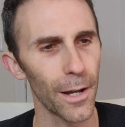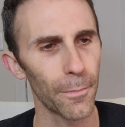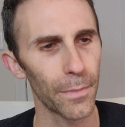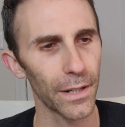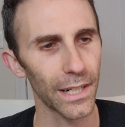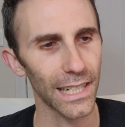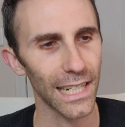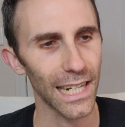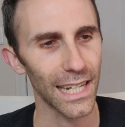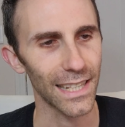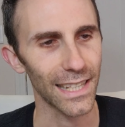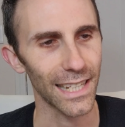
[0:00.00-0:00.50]

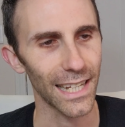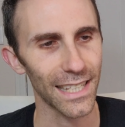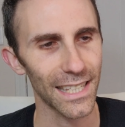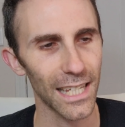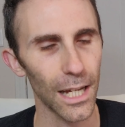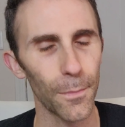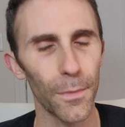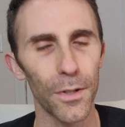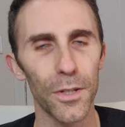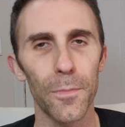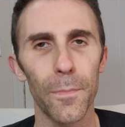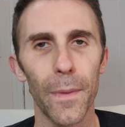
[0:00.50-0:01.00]
But again, that's
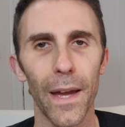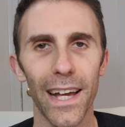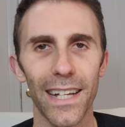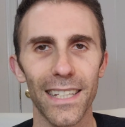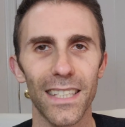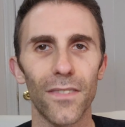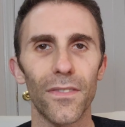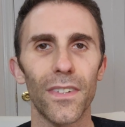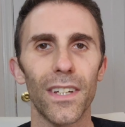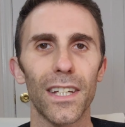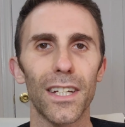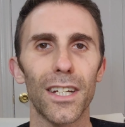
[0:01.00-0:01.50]
how much
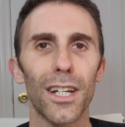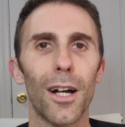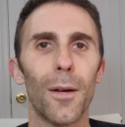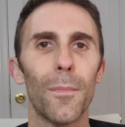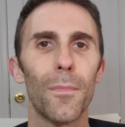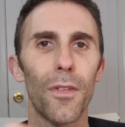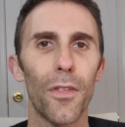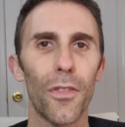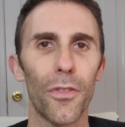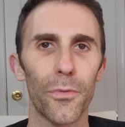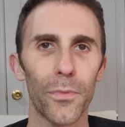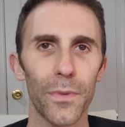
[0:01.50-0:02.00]
passive
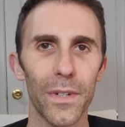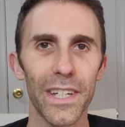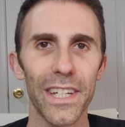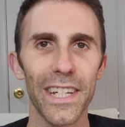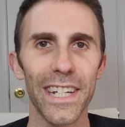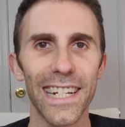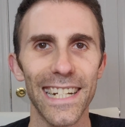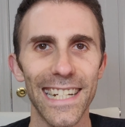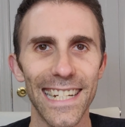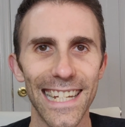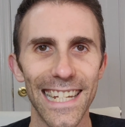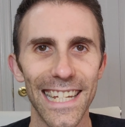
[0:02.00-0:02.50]
income the
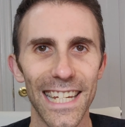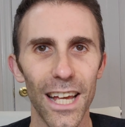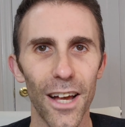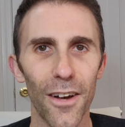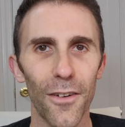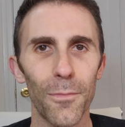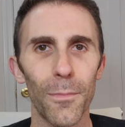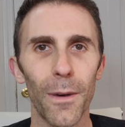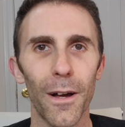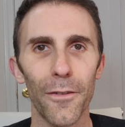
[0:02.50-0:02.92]
3 ETF,